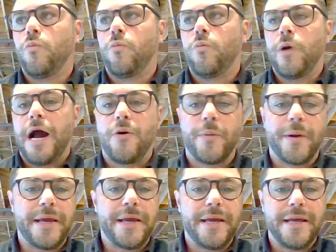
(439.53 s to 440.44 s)
how are we
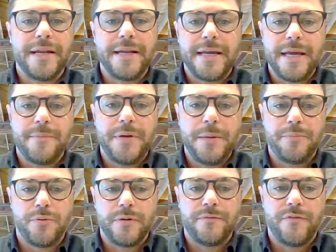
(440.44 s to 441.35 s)
going to get people
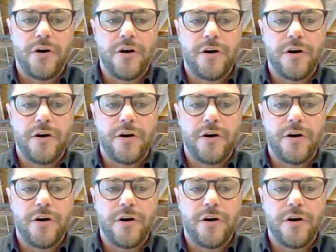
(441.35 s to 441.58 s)
involved. And I